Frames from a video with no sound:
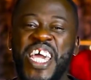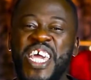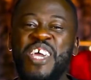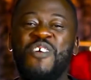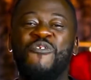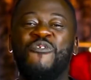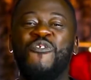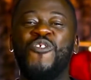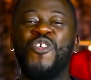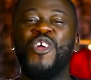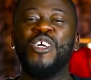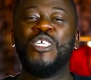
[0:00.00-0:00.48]

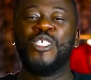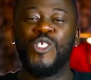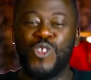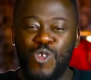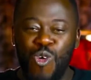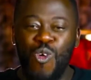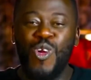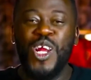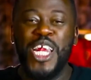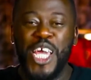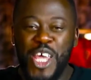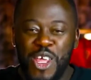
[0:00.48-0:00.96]
If
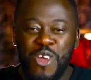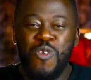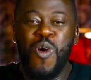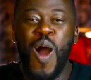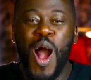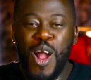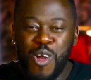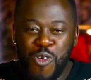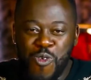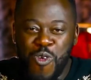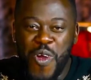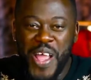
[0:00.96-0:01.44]
truly you
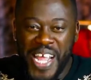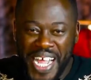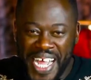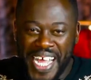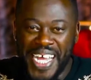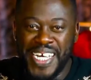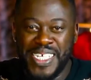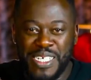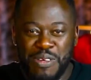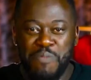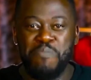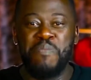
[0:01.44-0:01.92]
are
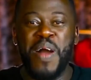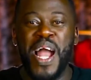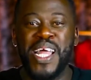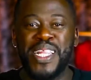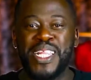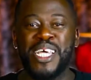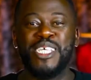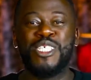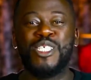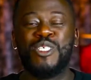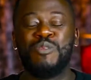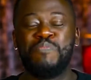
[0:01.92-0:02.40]
quickened by
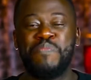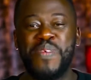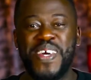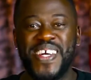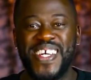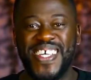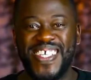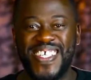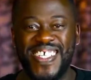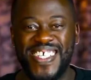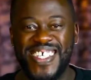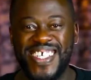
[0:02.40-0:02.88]
the
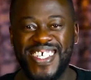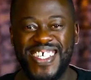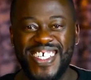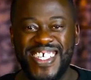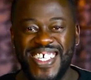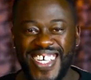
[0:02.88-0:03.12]
Spirit,